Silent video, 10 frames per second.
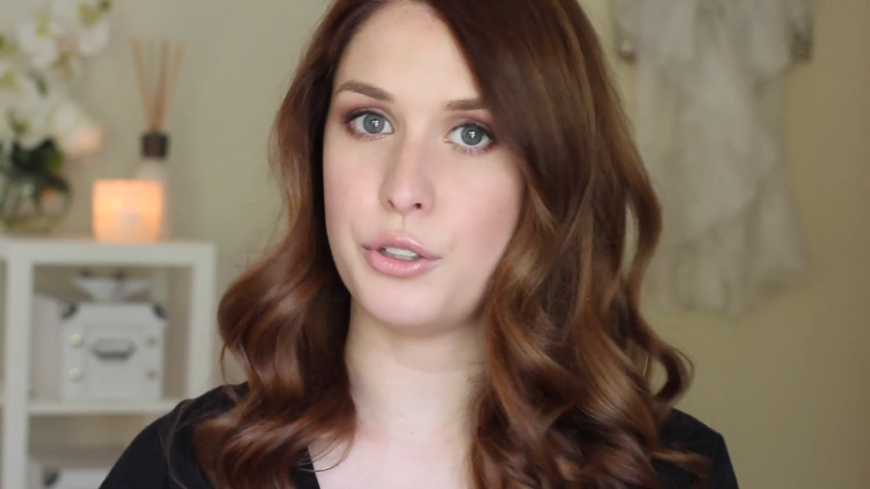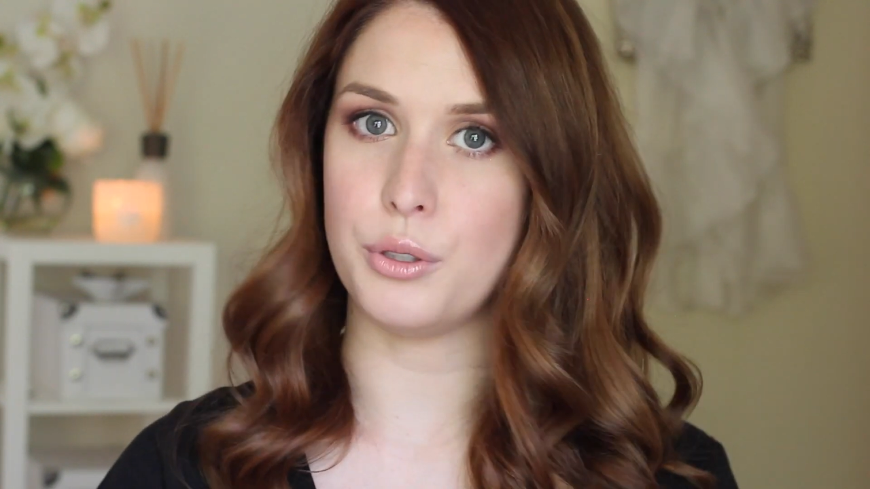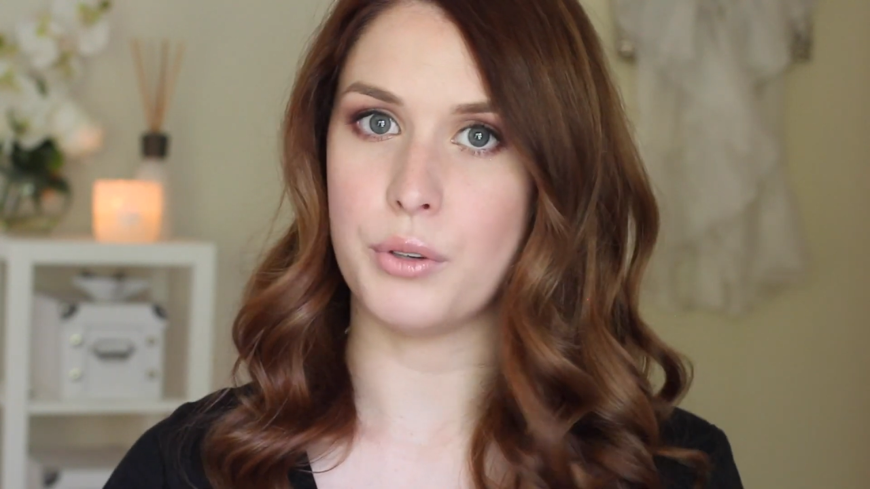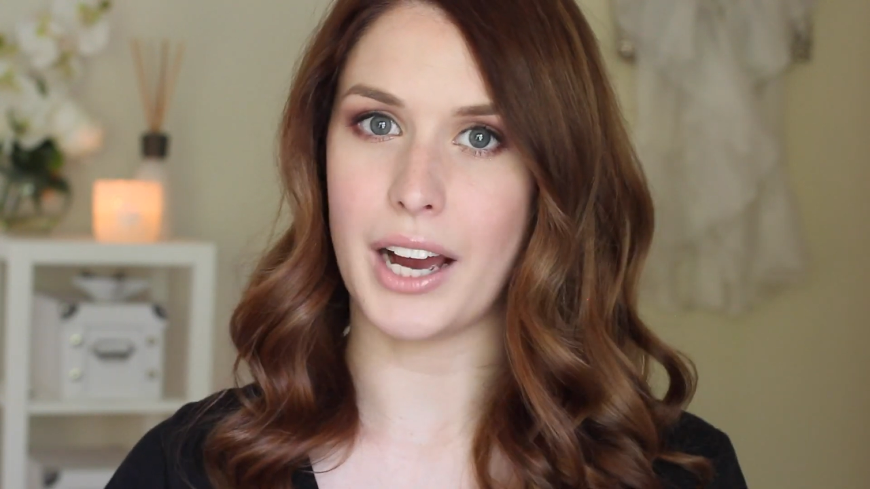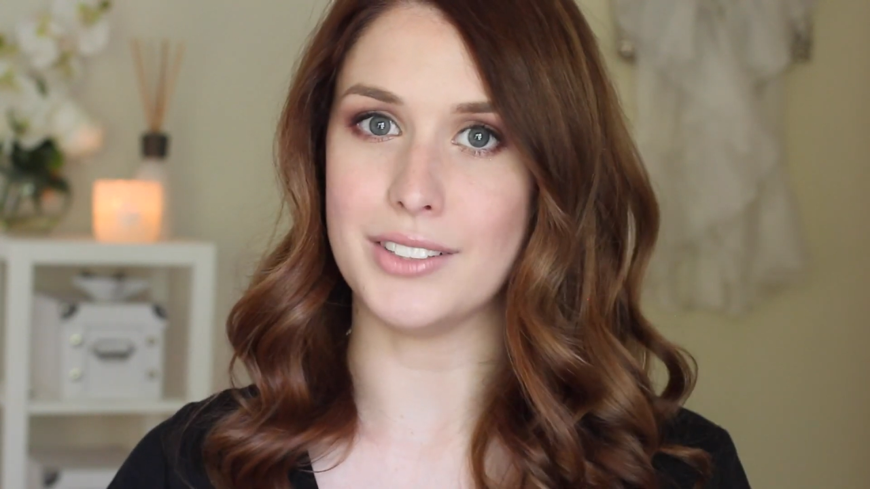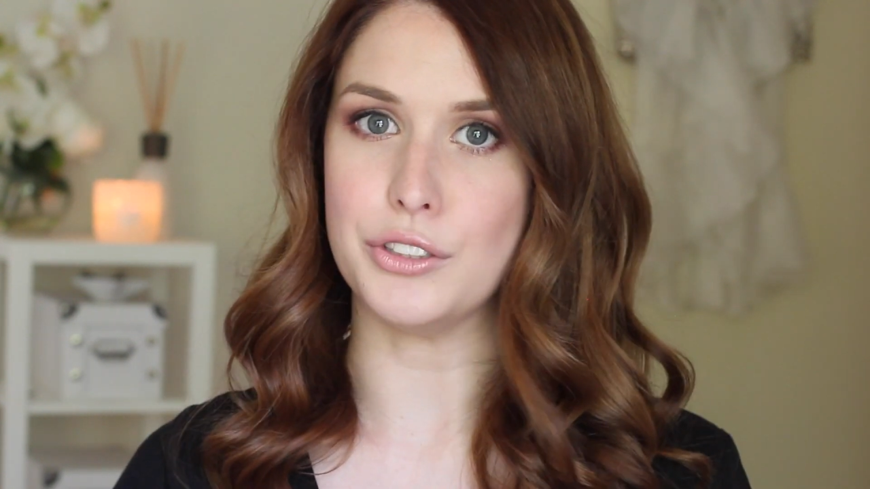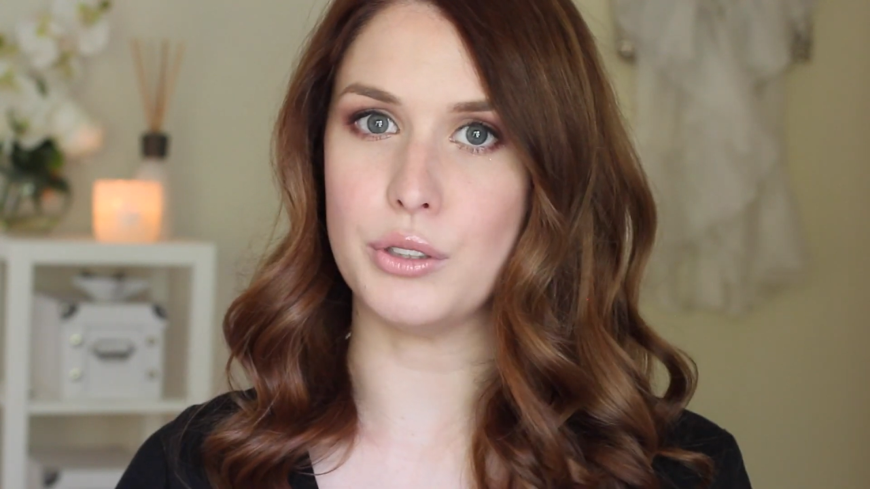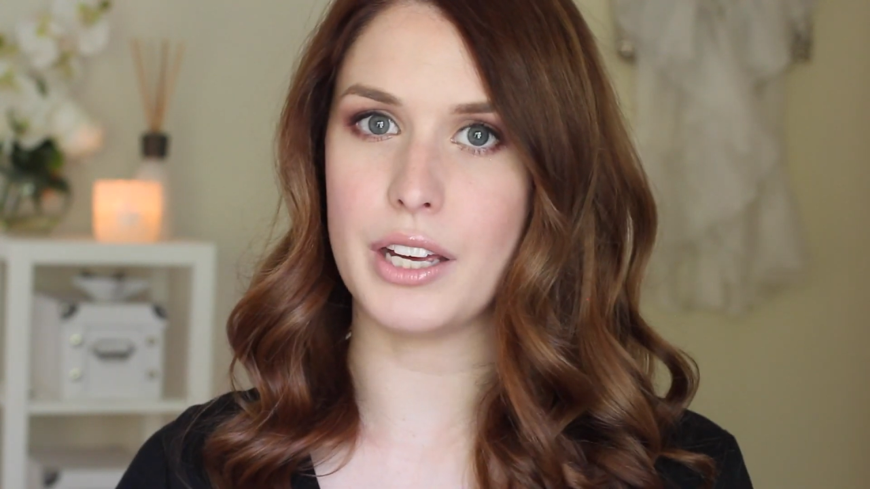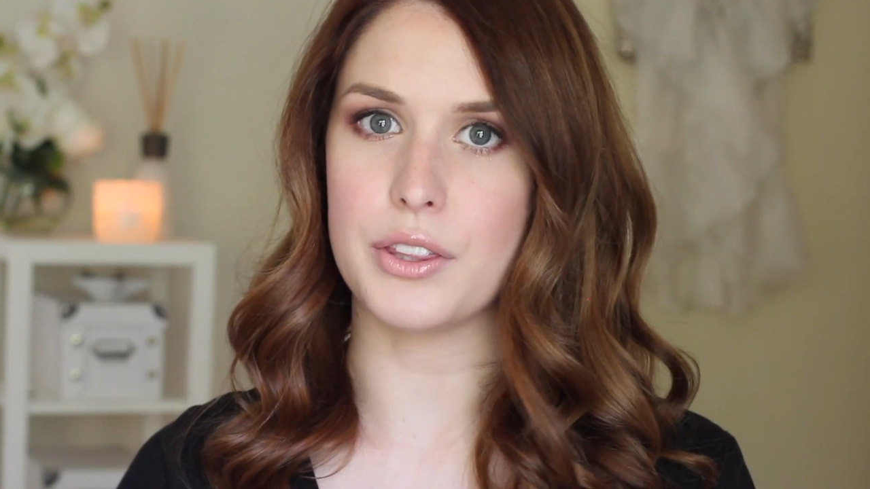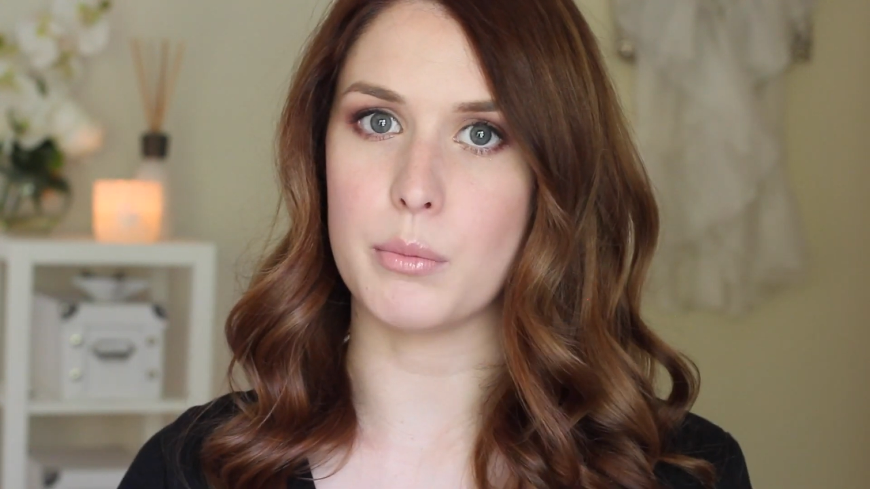you
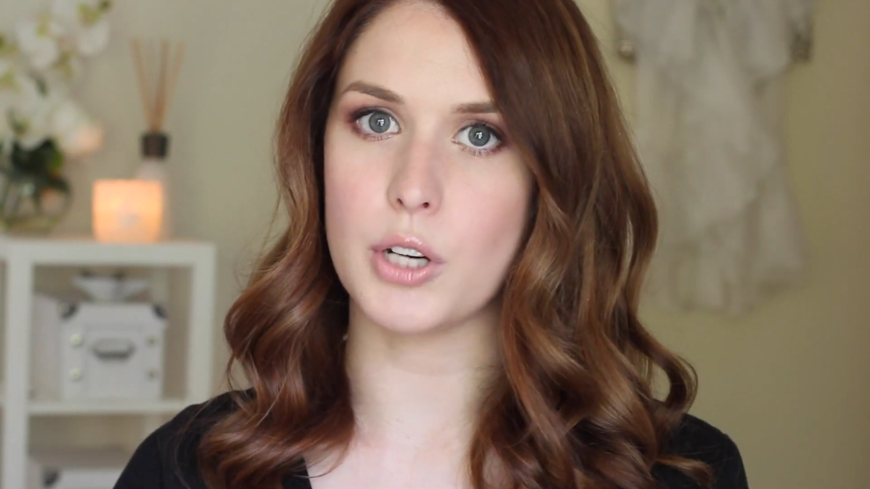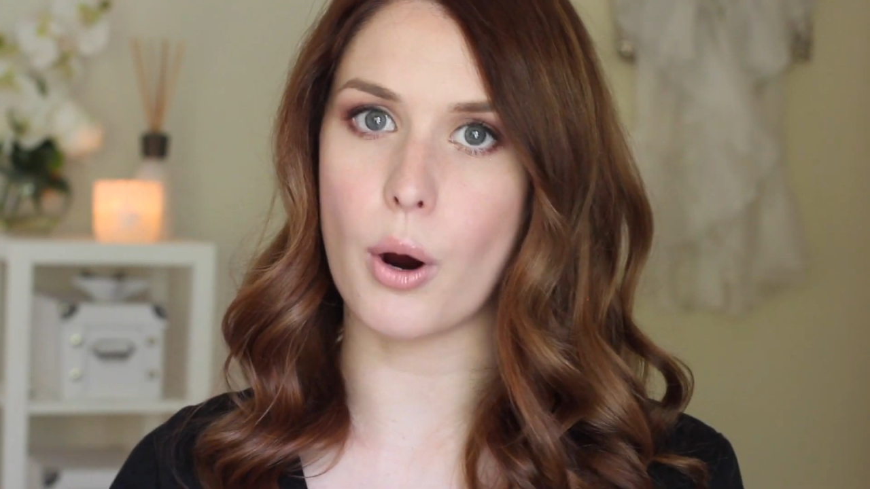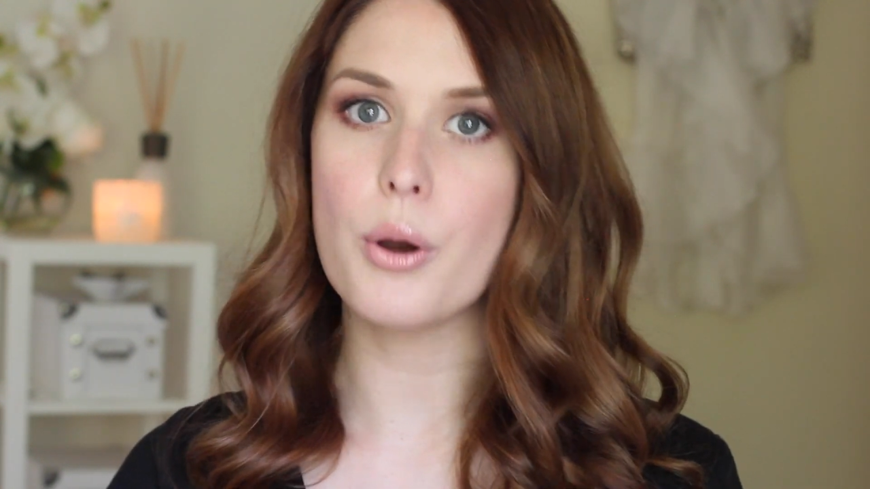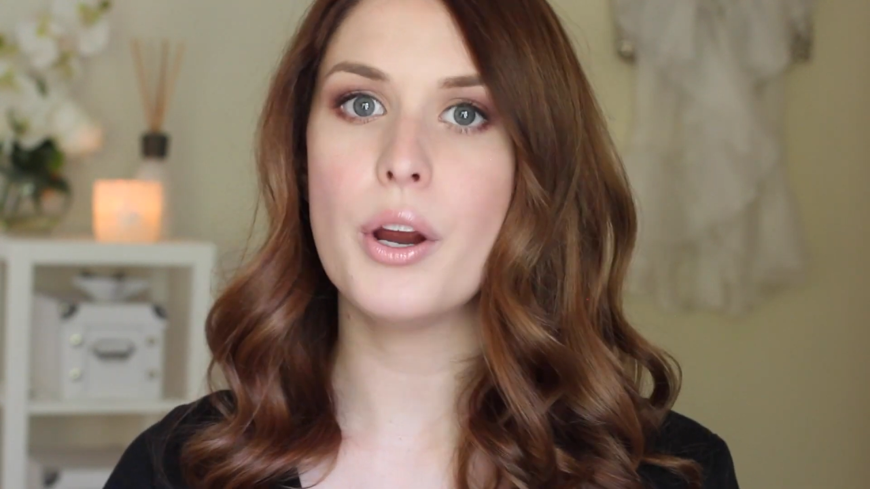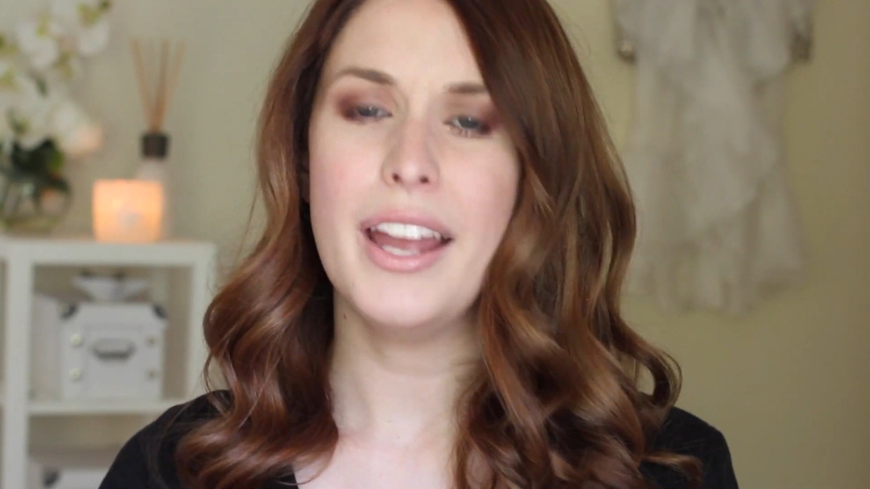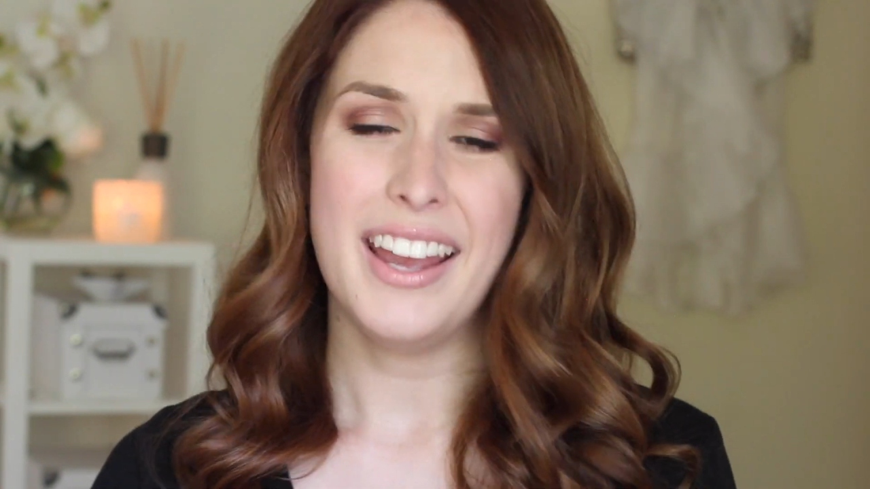let them go,